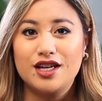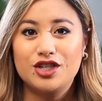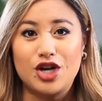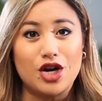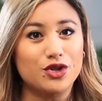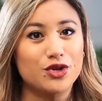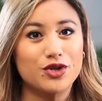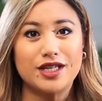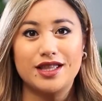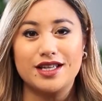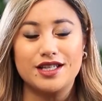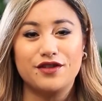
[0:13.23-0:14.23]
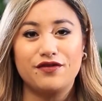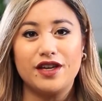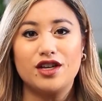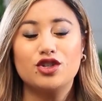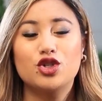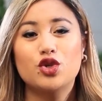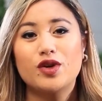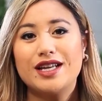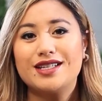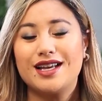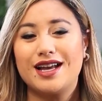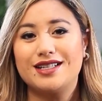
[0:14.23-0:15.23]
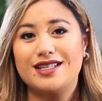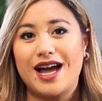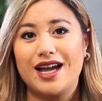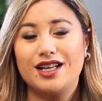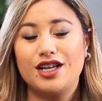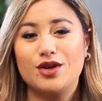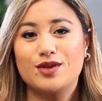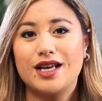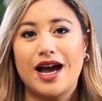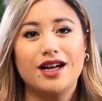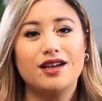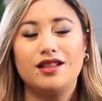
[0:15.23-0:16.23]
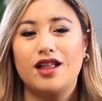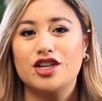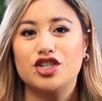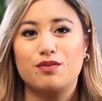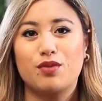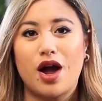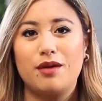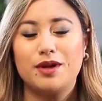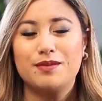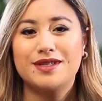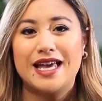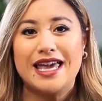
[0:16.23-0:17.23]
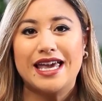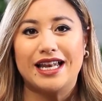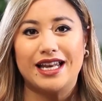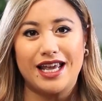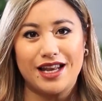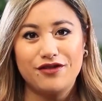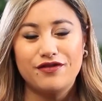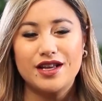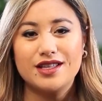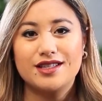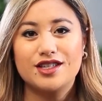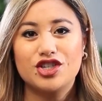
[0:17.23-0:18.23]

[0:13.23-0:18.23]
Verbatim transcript: Doctors in this field treat and diagnose gynecologic problems in infants,